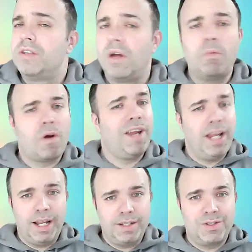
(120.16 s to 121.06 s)
Don't worry,
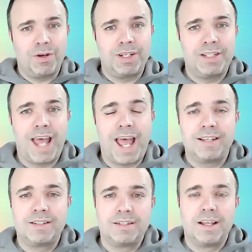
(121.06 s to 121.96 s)
it's not a
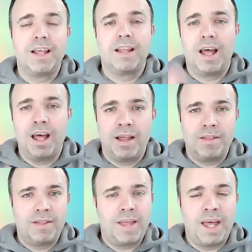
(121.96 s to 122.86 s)
test.
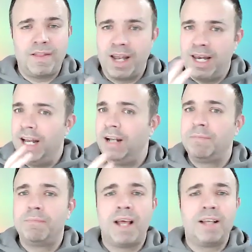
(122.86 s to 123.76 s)
They're
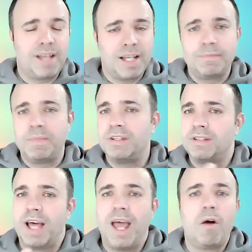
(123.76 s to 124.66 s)
little
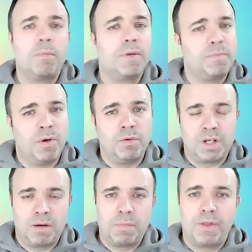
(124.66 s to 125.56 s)
assessments that help us build
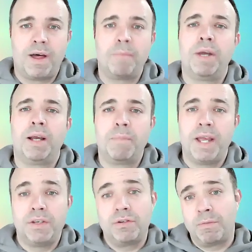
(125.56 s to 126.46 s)
up that bigger
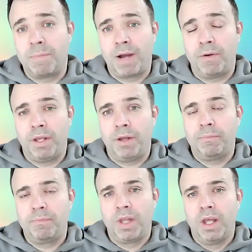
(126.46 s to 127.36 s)
picture about you.
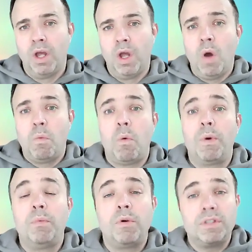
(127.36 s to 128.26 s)
What
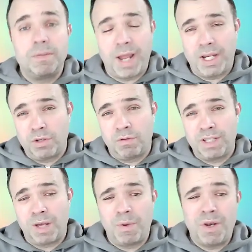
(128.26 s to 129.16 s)
we want to make sure
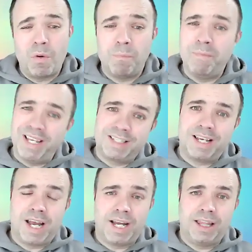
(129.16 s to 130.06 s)
is that we're not
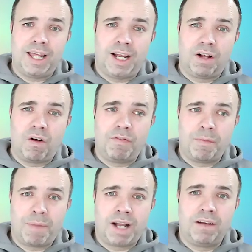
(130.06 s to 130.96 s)
missing anything off
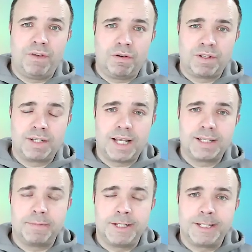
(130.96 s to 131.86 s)
the back of your
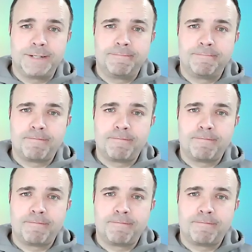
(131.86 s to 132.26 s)
assessment.